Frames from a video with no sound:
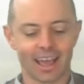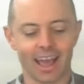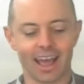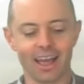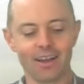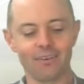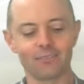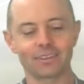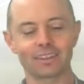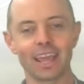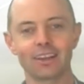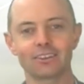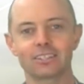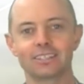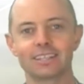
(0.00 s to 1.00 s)

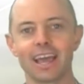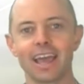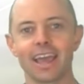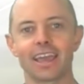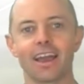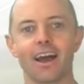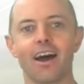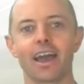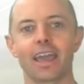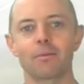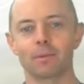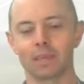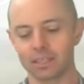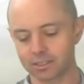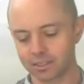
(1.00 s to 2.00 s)
Now today I
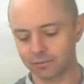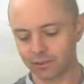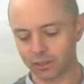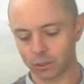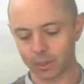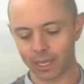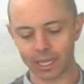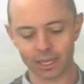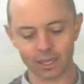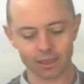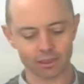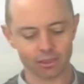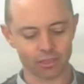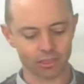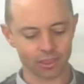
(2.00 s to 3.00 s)
am interviewing
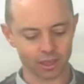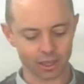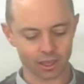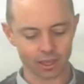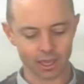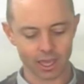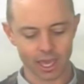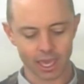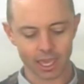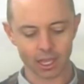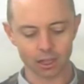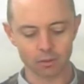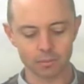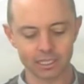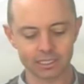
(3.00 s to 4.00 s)
the
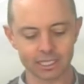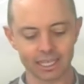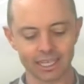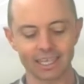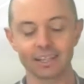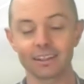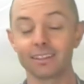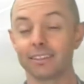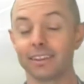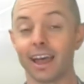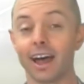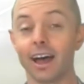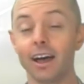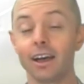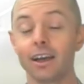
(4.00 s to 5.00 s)
Helmut
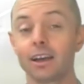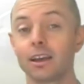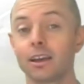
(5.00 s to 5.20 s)
Illner